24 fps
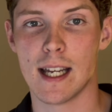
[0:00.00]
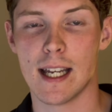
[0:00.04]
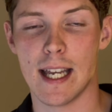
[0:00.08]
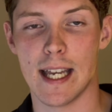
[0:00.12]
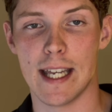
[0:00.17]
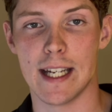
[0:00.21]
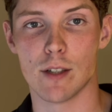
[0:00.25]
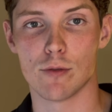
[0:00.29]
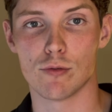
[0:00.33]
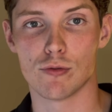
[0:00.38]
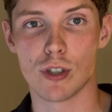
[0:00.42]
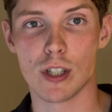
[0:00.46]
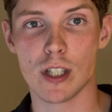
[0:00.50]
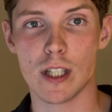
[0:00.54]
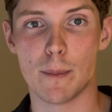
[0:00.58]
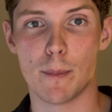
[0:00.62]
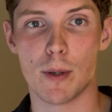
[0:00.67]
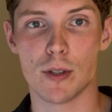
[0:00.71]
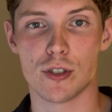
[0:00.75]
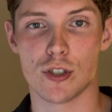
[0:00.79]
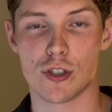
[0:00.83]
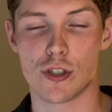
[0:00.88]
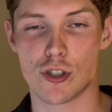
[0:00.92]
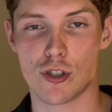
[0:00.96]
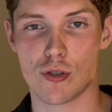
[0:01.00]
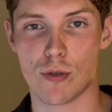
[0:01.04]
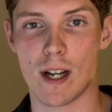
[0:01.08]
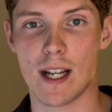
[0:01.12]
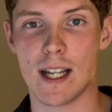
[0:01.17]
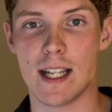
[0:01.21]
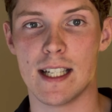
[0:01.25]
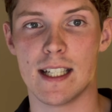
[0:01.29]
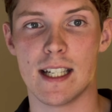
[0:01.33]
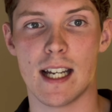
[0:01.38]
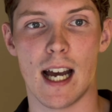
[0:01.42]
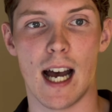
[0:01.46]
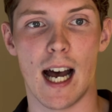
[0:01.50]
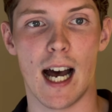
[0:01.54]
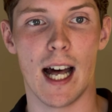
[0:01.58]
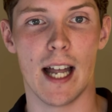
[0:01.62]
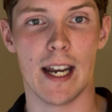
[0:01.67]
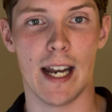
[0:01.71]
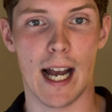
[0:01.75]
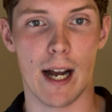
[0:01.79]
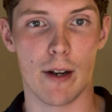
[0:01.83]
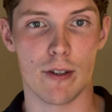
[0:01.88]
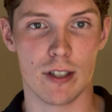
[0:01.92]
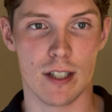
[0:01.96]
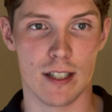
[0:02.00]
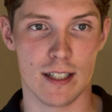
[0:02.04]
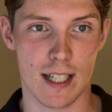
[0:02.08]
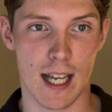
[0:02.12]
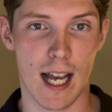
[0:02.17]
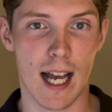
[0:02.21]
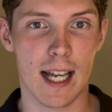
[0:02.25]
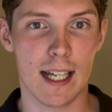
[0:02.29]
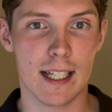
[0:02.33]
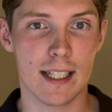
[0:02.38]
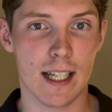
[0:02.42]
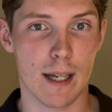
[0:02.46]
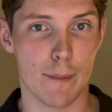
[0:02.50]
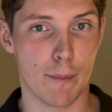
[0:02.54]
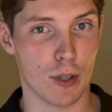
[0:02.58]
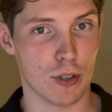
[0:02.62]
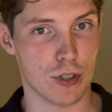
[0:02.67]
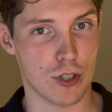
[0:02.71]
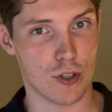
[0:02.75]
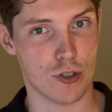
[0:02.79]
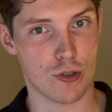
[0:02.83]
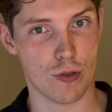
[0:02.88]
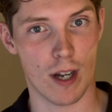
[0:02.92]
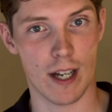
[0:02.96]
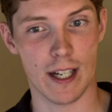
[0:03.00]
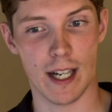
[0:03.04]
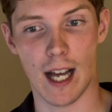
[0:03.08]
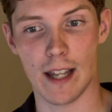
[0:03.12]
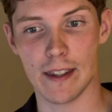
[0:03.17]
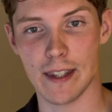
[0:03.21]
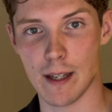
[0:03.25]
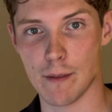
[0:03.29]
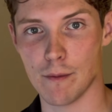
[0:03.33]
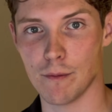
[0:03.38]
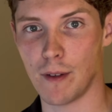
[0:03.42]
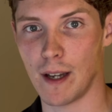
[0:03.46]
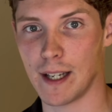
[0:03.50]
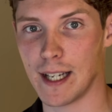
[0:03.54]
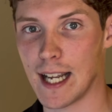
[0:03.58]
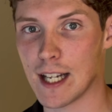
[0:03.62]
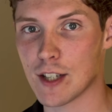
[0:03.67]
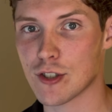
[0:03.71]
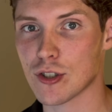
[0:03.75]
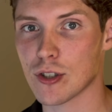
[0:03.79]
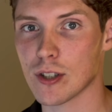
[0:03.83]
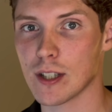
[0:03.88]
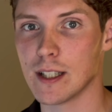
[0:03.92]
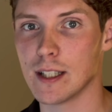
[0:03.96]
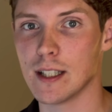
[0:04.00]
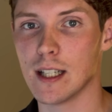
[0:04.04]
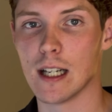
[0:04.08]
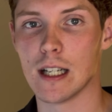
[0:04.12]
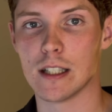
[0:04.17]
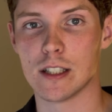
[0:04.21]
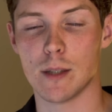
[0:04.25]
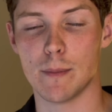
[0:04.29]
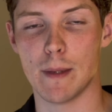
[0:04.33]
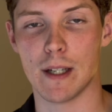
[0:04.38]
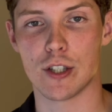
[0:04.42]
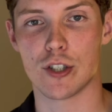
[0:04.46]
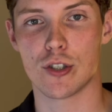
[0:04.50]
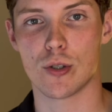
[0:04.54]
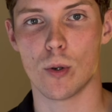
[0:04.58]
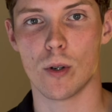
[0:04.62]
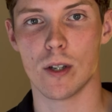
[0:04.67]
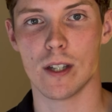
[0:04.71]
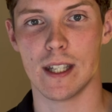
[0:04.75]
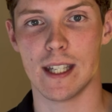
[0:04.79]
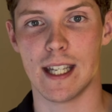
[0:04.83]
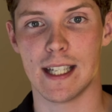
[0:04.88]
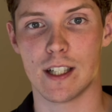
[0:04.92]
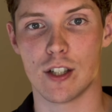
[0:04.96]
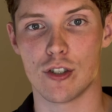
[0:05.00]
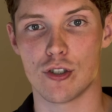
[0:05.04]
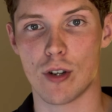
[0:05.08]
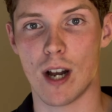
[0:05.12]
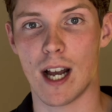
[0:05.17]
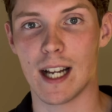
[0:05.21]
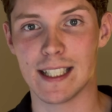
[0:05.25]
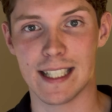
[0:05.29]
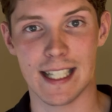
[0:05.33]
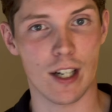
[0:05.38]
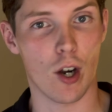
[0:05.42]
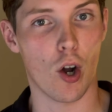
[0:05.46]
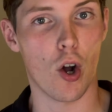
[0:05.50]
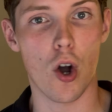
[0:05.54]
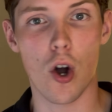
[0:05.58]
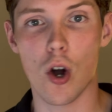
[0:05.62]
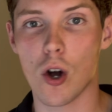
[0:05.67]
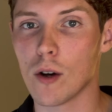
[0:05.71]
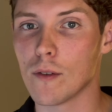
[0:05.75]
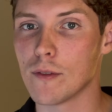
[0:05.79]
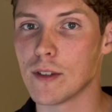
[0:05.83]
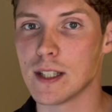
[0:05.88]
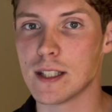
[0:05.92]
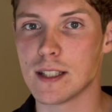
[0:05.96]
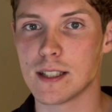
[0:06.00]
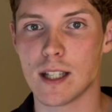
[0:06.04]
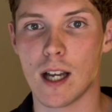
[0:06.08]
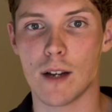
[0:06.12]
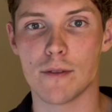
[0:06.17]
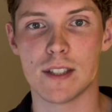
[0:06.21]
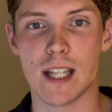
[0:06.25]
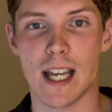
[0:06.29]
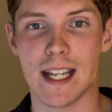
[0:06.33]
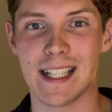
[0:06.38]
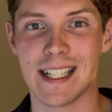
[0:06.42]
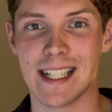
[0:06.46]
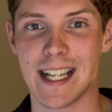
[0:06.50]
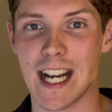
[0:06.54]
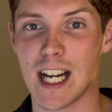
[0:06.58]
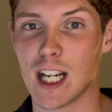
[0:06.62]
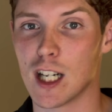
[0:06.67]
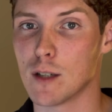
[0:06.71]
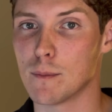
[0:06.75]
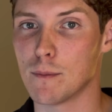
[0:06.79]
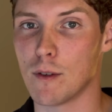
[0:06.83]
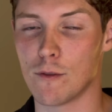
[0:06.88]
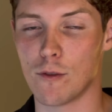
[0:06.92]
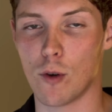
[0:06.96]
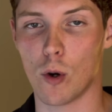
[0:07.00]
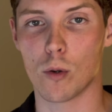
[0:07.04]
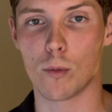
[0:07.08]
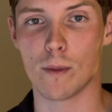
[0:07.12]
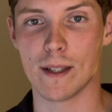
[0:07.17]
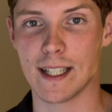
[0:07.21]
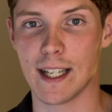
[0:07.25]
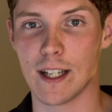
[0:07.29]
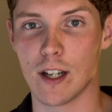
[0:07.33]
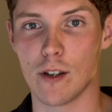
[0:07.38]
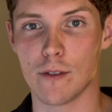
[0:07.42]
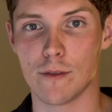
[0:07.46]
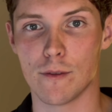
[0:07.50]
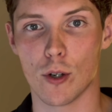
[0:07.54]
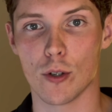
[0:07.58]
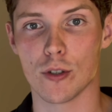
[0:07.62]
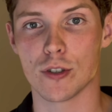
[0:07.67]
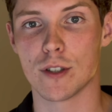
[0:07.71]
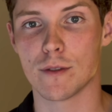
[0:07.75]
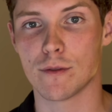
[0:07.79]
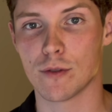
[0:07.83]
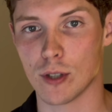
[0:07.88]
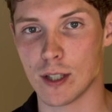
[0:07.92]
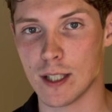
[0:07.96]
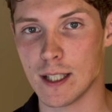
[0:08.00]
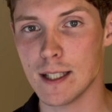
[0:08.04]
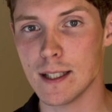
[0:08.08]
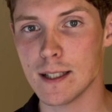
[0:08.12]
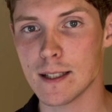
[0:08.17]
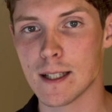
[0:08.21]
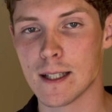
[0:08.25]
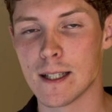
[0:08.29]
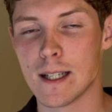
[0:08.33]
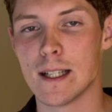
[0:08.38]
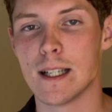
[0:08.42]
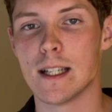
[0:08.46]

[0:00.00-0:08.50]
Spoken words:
And it really puts a strain on our design. It puts a strain on them financially to make sure that they can try and get all of this stuff taken care of before we get our first freeze.